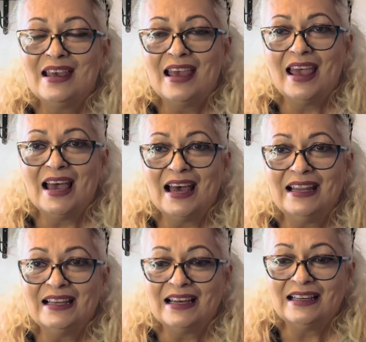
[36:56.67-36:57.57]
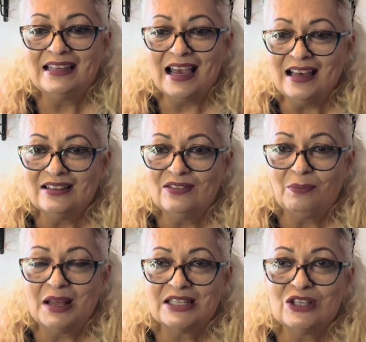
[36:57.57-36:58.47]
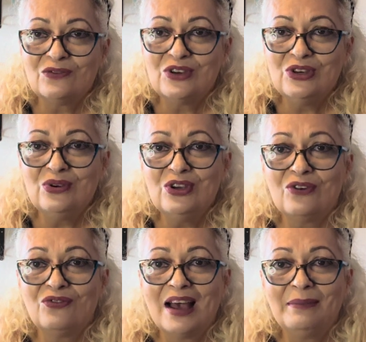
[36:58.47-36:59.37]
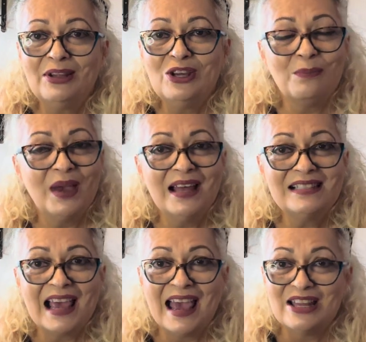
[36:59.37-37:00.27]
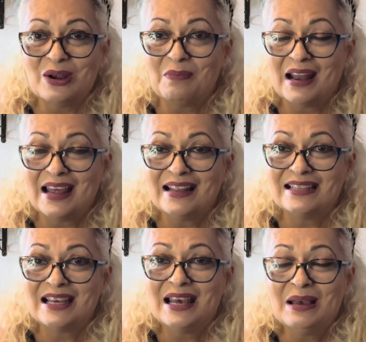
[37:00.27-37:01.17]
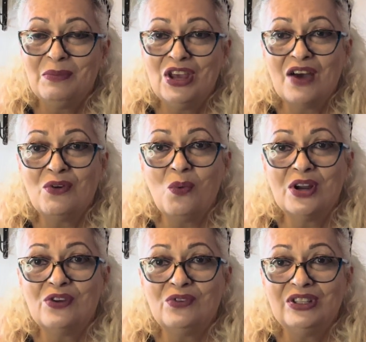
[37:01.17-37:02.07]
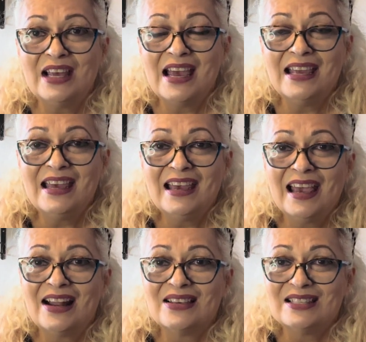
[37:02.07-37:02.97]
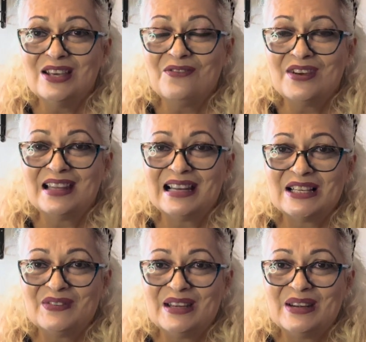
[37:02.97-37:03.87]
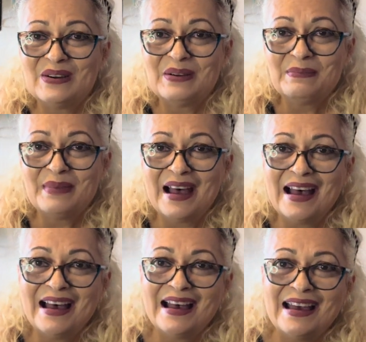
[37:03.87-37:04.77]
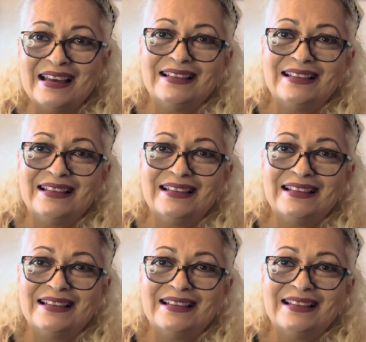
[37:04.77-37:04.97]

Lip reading: And yeah, it's blessings for you, your family, your pets, and your plants. May you have a wonderful day, and I'll see you for the next video. Bye.